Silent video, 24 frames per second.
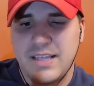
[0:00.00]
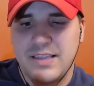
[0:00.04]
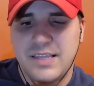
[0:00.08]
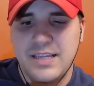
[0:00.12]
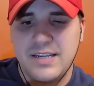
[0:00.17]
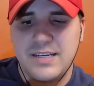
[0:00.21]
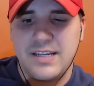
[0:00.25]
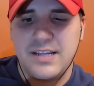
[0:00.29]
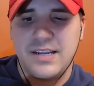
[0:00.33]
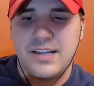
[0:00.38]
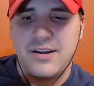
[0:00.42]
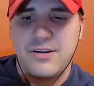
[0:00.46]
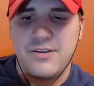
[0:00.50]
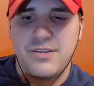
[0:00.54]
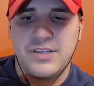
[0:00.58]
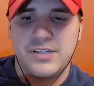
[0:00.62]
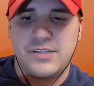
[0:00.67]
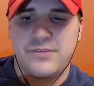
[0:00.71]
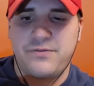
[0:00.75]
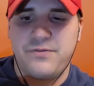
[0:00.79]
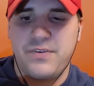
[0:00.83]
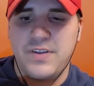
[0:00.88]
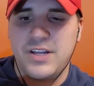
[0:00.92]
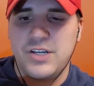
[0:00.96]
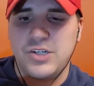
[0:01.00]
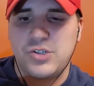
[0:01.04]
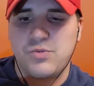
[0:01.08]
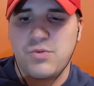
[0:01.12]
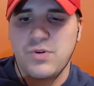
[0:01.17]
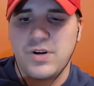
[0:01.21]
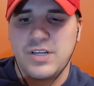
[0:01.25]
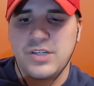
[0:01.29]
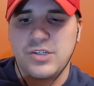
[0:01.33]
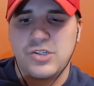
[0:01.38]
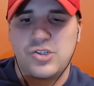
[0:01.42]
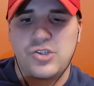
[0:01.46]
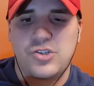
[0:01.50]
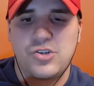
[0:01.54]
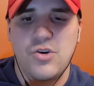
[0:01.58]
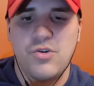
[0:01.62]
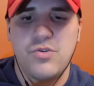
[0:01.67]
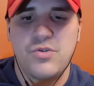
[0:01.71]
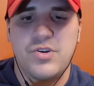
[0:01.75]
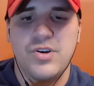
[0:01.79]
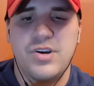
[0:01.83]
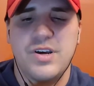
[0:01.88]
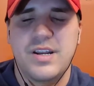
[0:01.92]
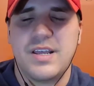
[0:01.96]
they did here, this finish work is so
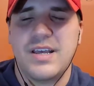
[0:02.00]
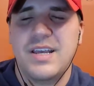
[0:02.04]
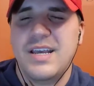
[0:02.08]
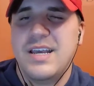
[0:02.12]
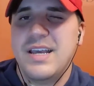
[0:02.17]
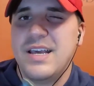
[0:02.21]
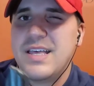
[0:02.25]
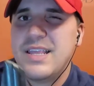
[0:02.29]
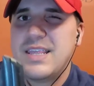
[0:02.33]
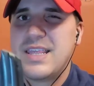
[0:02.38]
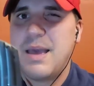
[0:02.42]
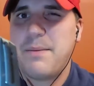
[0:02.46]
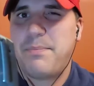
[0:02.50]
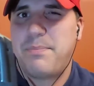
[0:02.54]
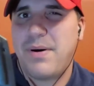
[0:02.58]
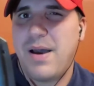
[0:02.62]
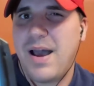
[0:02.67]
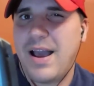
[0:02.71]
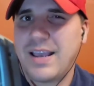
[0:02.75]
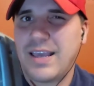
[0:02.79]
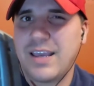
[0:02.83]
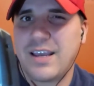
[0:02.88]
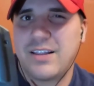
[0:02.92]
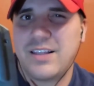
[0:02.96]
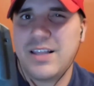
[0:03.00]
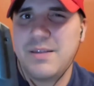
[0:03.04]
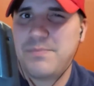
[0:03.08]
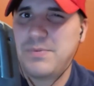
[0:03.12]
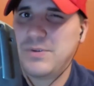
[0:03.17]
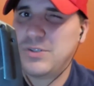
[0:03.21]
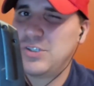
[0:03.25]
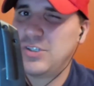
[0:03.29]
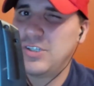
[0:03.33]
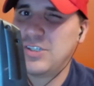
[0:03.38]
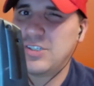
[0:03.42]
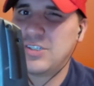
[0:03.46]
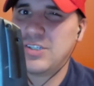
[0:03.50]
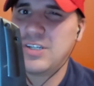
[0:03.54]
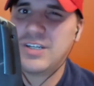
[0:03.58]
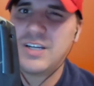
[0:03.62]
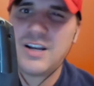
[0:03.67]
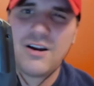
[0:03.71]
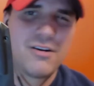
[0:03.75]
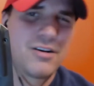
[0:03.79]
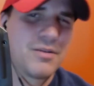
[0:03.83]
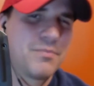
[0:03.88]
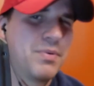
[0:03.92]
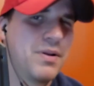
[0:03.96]
good. That pocket clip is just
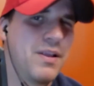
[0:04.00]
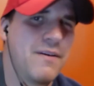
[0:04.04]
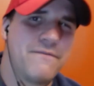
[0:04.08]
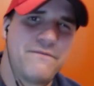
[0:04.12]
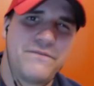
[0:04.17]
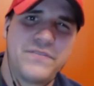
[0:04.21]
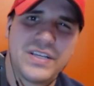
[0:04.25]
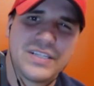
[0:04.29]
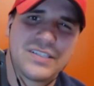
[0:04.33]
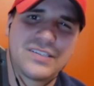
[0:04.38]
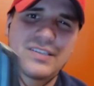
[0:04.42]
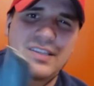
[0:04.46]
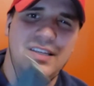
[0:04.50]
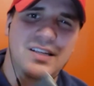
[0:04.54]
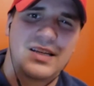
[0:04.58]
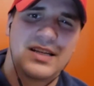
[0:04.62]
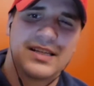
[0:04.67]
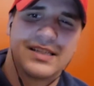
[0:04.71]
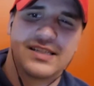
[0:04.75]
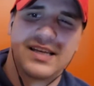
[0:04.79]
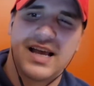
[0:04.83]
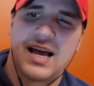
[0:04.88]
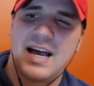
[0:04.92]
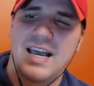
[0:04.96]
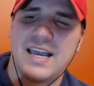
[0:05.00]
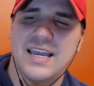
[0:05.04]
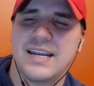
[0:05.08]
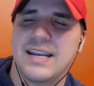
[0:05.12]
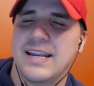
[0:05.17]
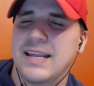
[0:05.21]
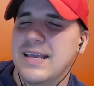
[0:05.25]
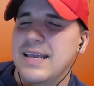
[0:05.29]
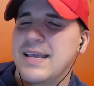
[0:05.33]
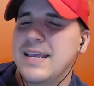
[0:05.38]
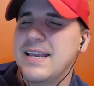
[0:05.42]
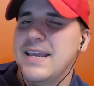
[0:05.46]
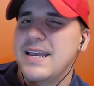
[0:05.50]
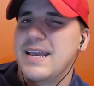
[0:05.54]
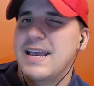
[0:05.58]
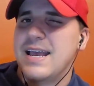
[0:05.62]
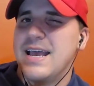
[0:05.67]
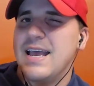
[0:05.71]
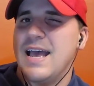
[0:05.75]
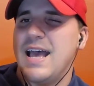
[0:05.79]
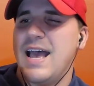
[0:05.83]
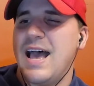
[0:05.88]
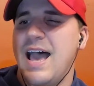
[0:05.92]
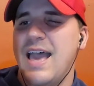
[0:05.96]
generic, but it fits the design.
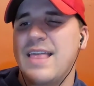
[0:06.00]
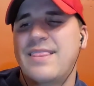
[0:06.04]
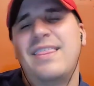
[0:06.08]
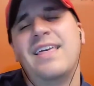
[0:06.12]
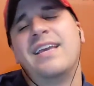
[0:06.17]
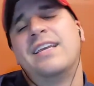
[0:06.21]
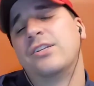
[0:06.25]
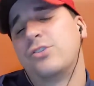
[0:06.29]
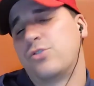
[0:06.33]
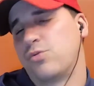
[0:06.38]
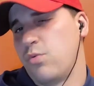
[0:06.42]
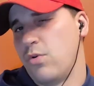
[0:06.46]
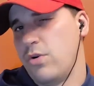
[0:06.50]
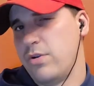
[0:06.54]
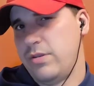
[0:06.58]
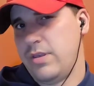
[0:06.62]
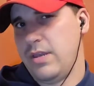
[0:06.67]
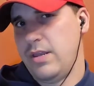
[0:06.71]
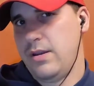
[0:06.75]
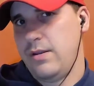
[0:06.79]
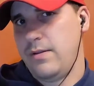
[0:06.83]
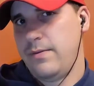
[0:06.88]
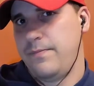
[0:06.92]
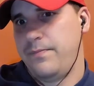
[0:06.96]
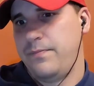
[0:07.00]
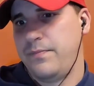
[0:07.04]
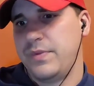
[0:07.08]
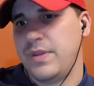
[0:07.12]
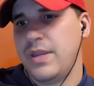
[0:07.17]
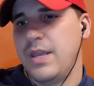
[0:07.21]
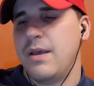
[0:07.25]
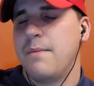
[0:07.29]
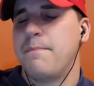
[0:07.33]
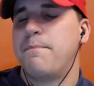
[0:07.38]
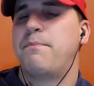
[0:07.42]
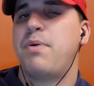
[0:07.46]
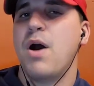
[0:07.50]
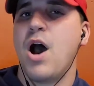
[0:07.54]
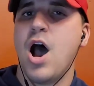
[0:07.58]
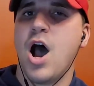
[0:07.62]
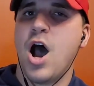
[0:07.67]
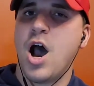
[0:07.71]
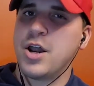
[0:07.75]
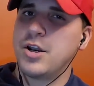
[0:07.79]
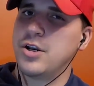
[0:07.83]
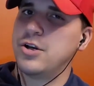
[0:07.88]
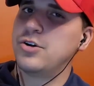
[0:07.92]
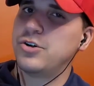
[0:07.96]
I think it's worth it. But
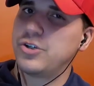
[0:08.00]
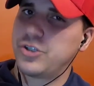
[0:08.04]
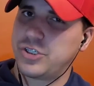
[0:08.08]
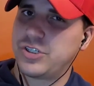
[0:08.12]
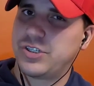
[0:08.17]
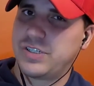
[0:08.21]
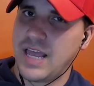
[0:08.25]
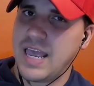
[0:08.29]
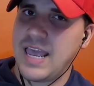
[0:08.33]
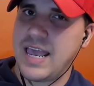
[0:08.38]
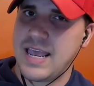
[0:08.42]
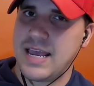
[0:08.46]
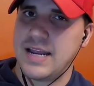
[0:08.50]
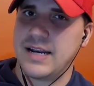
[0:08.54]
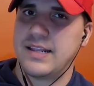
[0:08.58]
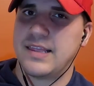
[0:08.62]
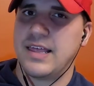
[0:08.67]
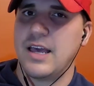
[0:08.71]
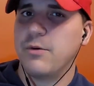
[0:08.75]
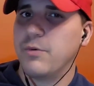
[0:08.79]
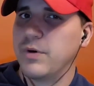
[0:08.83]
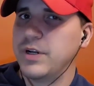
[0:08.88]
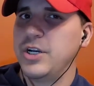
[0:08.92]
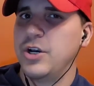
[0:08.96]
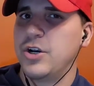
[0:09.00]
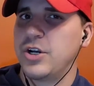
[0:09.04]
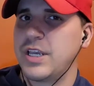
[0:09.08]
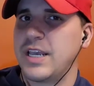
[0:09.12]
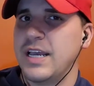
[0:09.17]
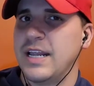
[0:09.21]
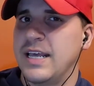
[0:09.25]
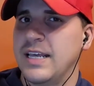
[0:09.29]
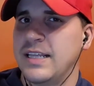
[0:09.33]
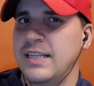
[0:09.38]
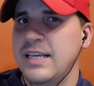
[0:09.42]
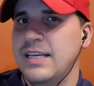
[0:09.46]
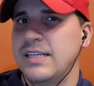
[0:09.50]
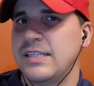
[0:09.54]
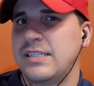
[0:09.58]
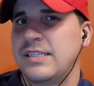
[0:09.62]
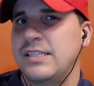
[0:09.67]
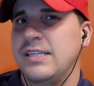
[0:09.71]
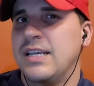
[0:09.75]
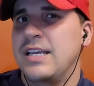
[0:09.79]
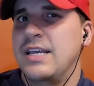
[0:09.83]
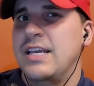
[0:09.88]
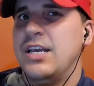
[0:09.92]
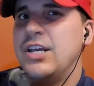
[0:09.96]
understand that when you're getting this,
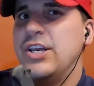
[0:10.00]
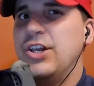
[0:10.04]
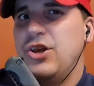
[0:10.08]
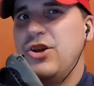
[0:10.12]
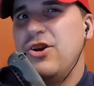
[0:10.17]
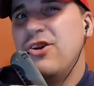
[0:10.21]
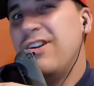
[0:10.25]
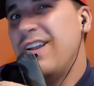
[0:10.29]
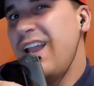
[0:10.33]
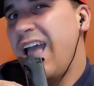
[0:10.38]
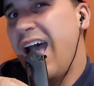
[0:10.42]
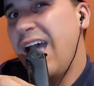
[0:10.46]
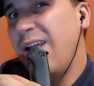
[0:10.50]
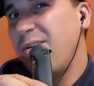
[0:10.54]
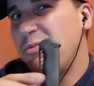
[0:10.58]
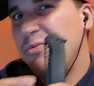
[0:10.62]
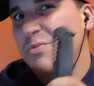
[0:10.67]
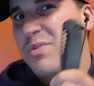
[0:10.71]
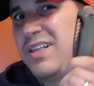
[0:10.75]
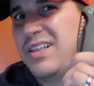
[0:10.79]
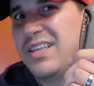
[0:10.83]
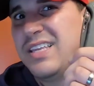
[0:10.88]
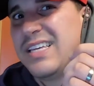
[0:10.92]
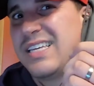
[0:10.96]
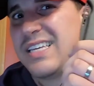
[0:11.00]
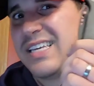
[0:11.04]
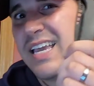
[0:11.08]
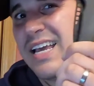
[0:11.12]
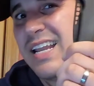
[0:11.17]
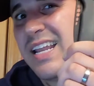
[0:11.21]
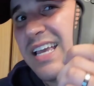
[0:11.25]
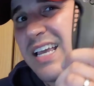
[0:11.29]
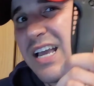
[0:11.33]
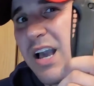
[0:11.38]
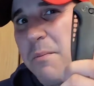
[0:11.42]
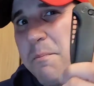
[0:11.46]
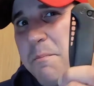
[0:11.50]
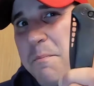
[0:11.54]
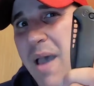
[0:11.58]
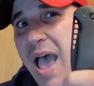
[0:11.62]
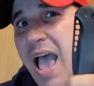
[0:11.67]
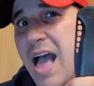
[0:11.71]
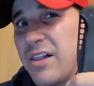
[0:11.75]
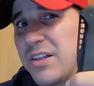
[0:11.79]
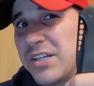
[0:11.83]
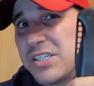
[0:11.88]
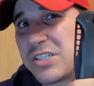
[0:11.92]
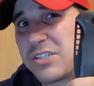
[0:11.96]
you're not really getting a
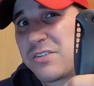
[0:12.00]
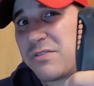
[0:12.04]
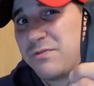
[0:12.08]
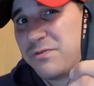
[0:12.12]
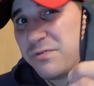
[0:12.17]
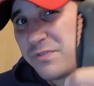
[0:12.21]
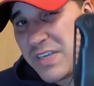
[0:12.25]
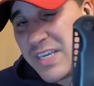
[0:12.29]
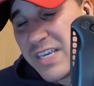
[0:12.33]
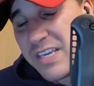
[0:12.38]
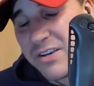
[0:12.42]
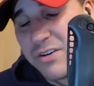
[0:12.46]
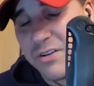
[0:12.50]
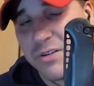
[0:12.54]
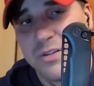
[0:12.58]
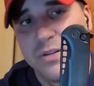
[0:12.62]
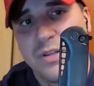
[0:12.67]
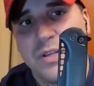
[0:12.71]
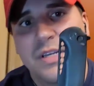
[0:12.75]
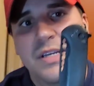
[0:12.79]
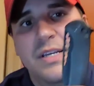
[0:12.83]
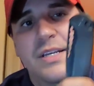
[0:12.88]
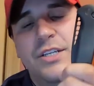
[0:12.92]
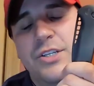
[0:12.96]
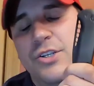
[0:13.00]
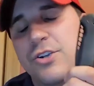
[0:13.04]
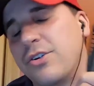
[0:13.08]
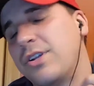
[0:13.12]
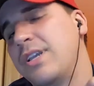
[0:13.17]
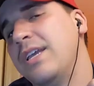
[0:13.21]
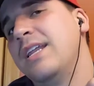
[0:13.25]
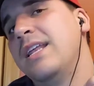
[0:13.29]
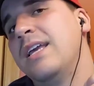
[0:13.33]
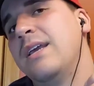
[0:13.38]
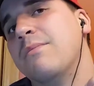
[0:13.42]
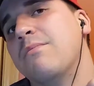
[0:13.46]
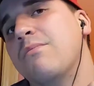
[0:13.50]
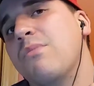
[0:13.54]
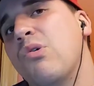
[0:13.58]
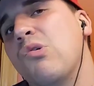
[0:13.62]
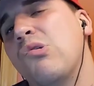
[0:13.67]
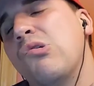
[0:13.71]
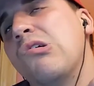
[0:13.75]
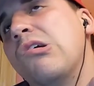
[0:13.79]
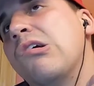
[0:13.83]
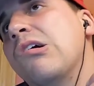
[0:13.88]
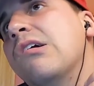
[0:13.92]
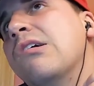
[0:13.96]
Malice feel. You're getting
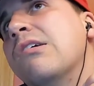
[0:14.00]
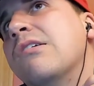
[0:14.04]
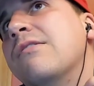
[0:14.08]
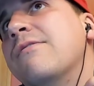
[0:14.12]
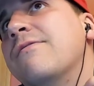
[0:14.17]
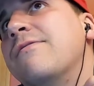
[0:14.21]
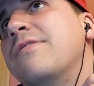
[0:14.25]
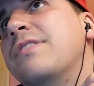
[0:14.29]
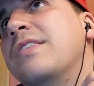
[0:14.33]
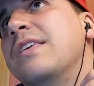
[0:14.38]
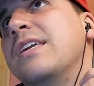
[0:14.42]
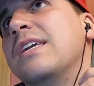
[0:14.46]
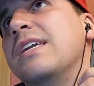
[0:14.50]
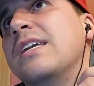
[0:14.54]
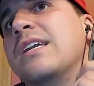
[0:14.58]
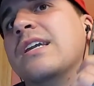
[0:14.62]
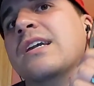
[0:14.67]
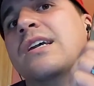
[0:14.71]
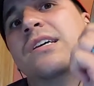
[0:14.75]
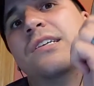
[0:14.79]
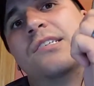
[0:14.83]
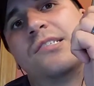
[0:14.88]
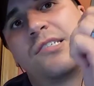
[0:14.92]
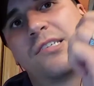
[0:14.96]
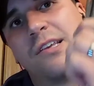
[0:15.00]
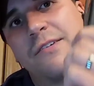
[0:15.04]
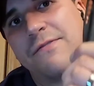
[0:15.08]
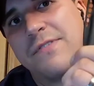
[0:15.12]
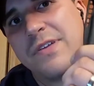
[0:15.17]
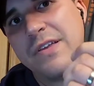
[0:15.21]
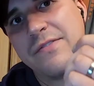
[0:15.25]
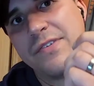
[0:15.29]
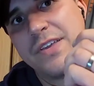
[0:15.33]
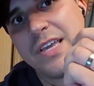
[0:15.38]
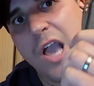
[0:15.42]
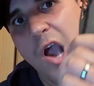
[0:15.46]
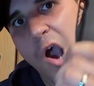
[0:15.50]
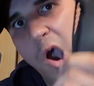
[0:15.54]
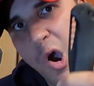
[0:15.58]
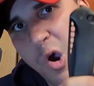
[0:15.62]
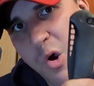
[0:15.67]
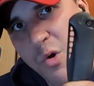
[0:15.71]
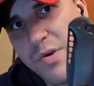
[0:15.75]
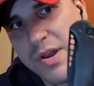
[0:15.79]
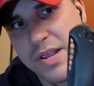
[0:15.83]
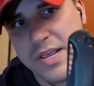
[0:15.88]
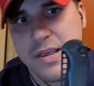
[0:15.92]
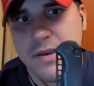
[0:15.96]
more of the Civivi
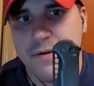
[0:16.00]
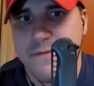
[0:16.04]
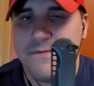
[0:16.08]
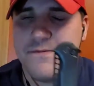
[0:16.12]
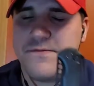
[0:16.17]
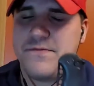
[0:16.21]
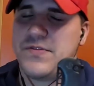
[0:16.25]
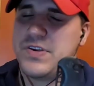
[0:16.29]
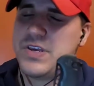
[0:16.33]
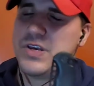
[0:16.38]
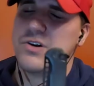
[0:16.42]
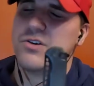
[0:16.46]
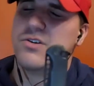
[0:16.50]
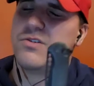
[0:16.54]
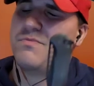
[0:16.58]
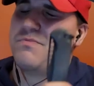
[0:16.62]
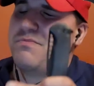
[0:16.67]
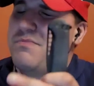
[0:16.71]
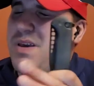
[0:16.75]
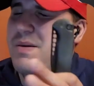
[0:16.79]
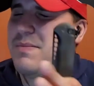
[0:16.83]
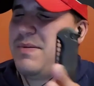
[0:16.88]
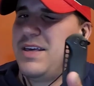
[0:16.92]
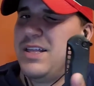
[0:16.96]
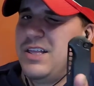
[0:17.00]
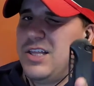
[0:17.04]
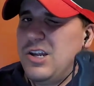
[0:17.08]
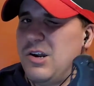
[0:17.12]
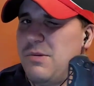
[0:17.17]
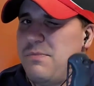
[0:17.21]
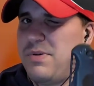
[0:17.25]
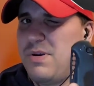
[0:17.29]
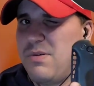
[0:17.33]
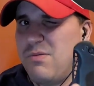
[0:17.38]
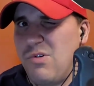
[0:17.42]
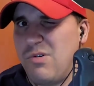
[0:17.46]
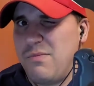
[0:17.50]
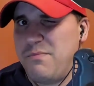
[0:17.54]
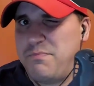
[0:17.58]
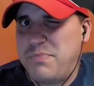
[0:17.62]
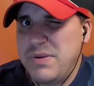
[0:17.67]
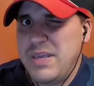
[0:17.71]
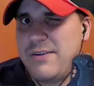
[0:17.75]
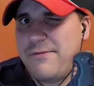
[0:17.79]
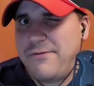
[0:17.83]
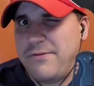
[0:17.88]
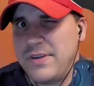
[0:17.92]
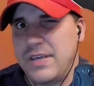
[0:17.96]
Odium feel, maybe a little bit more
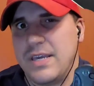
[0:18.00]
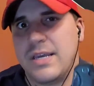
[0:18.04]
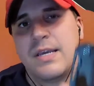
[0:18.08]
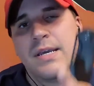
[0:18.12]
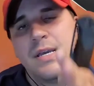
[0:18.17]
beefy,